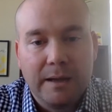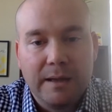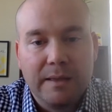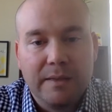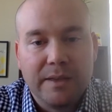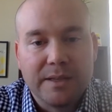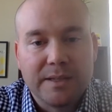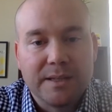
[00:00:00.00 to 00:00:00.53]

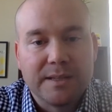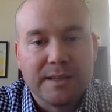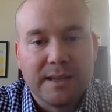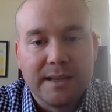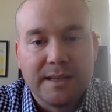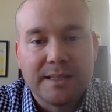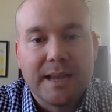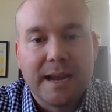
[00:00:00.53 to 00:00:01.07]
This is a
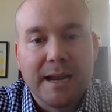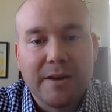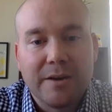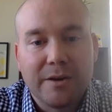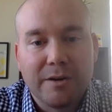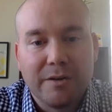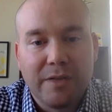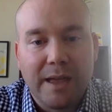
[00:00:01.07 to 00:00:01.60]

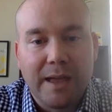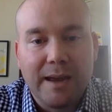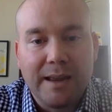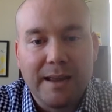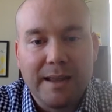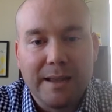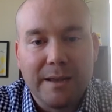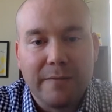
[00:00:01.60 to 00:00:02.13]
standard that
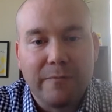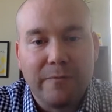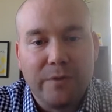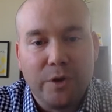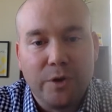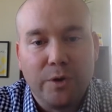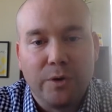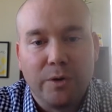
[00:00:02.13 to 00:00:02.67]
if
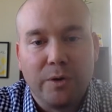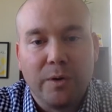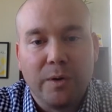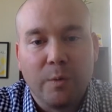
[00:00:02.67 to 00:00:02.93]
your